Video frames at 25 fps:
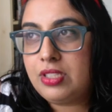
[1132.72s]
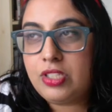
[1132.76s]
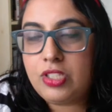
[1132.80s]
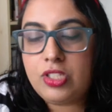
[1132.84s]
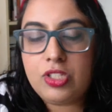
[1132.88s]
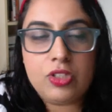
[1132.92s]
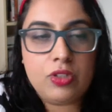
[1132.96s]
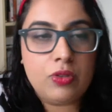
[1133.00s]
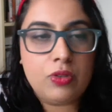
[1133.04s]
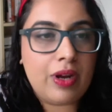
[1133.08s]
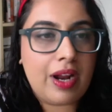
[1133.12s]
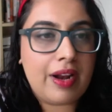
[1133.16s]

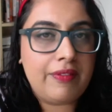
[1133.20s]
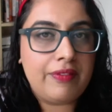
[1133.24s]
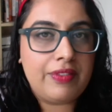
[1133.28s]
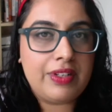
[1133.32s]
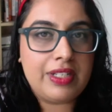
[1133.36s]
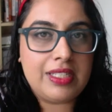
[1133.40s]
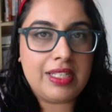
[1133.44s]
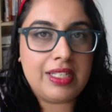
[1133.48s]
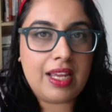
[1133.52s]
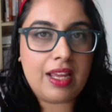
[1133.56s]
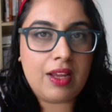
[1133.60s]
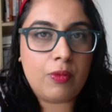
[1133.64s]
do every
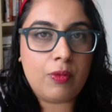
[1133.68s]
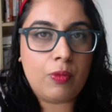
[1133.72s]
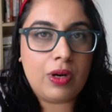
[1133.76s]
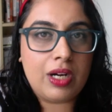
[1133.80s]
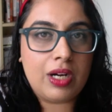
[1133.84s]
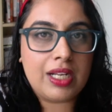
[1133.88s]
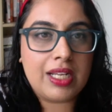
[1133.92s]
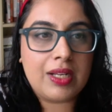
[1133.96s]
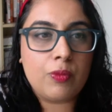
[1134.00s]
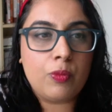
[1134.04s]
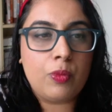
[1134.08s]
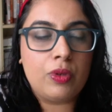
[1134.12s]
day?
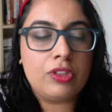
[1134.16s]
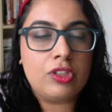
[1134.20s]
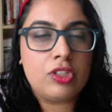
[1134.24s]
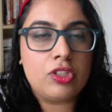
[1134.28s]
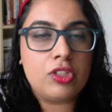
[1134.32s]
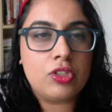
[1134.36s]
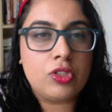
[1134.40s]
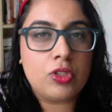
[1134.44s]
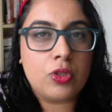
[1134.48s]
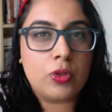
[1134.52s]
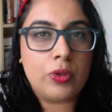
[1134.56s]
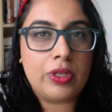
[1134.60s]
What
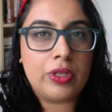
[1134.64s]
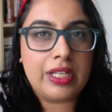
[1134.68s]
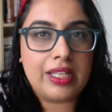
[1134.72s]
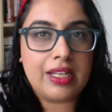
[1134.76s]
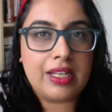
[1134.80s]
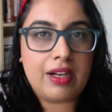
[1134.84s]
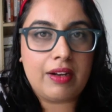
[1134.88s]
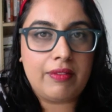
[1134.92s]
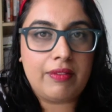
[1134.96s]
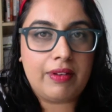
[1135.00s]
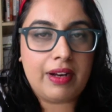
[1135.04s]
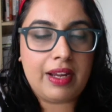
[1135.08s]
story can
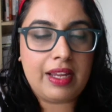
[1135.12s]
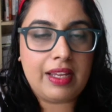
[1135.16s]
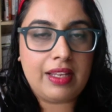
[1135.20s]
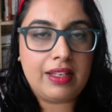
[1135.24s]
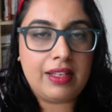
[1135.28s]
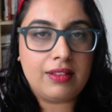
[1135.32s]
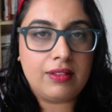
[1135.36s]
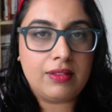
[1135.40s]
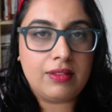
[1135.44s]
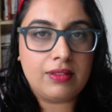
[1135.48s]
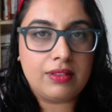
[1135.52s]
I write